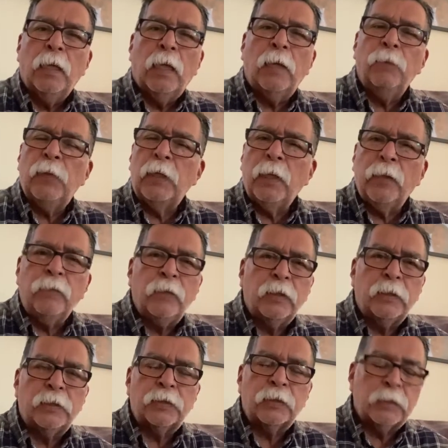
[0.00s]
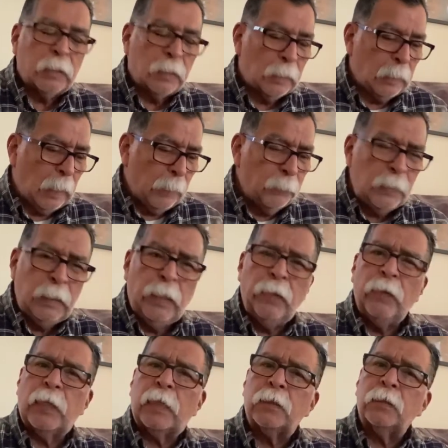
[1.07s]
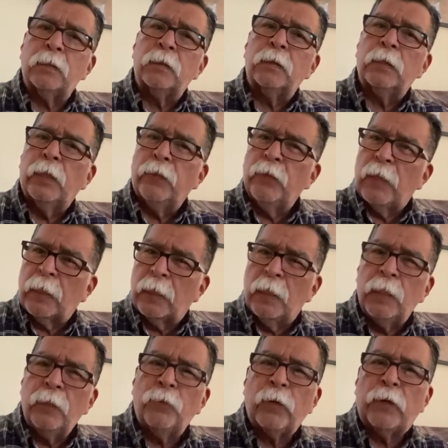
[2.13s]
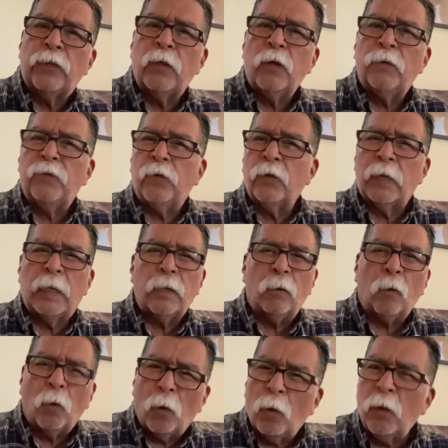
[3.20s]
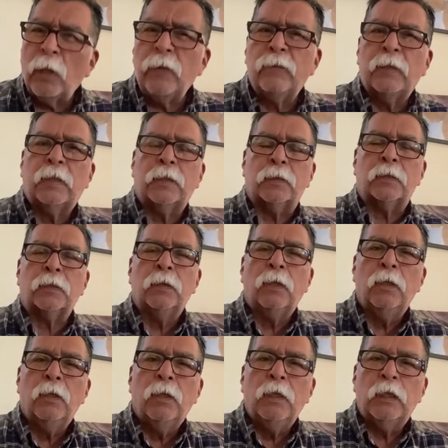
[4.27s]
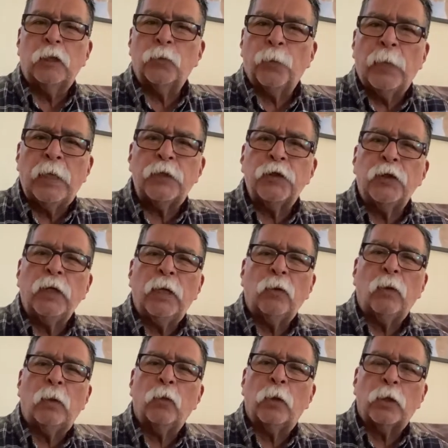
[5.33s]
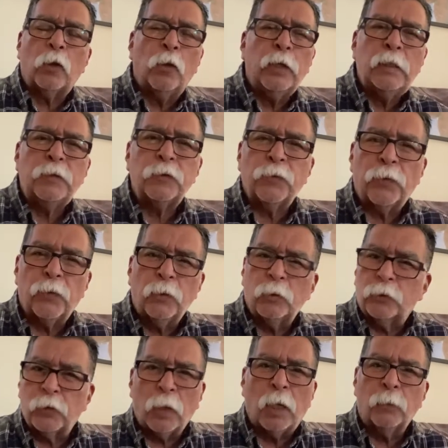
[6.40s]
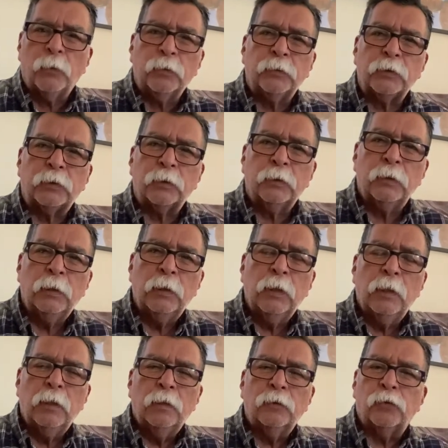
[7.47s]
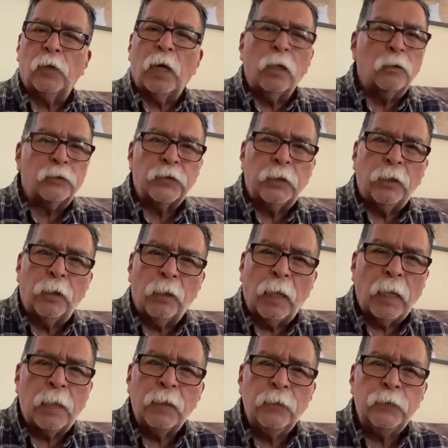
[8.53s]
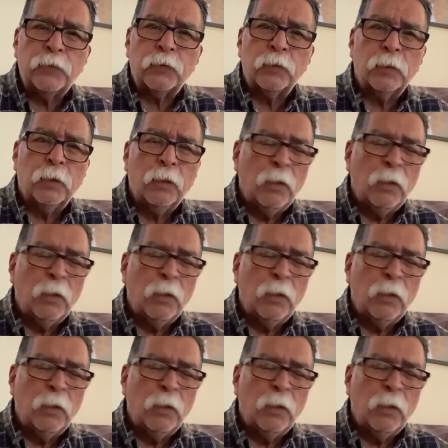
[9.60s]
And believers, I believe that's the key right there for all of us, especially when we're going through trials in our lives.